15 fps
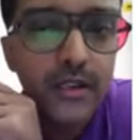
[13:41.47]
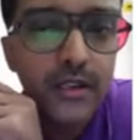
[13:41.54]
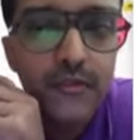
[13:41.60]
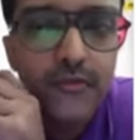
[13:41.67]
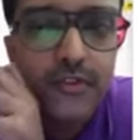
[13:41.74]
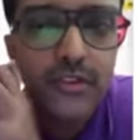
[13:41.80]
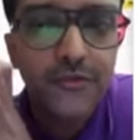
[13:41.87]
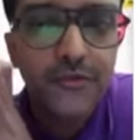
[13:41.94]
in the
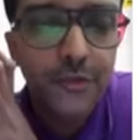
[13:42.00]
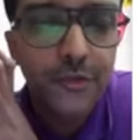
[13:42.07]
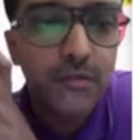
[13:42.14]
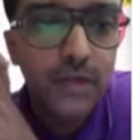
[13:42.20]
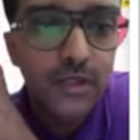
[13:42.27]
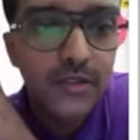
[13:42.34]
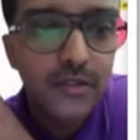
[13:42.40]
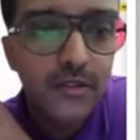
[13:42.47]
first few
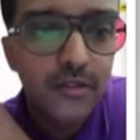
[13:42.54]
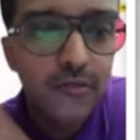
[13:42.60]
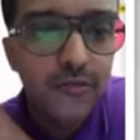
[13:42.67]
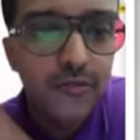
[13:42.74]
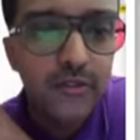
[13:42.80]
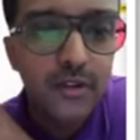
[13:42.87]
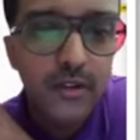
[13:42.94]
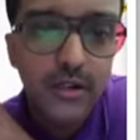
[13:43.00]
months of
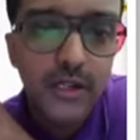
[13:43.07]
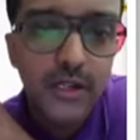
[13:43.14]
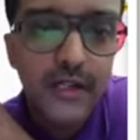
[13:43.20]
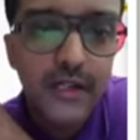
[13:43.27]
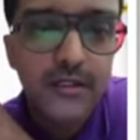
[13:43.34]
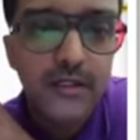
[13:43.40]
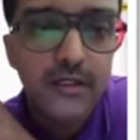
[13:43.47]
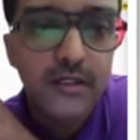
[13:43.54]
uh,
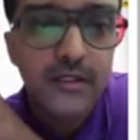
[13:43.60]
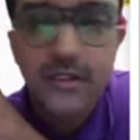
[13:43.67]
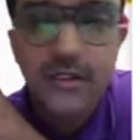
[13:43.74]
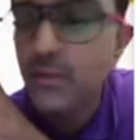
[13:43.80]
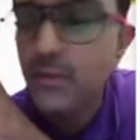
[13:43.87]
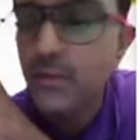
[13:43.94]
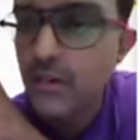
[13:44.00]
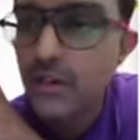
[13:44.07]
getting such a
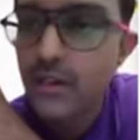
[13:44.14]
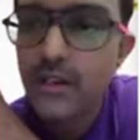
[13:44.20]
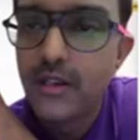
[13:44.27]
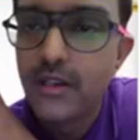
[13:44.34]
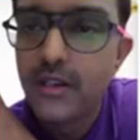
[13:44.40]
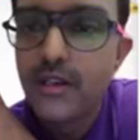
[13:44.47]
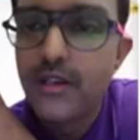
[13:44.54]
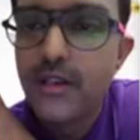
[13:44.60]
service on.
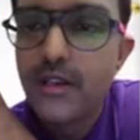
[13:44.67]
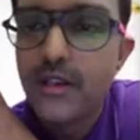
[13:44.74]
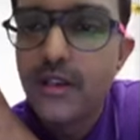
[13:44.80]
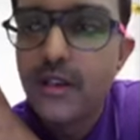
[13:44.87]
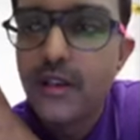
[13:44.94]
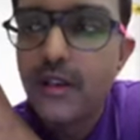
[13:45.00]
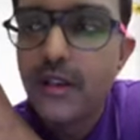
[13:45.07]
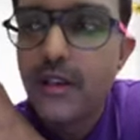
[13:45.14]

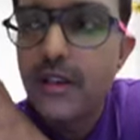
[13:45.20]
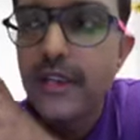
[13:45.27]
Uh,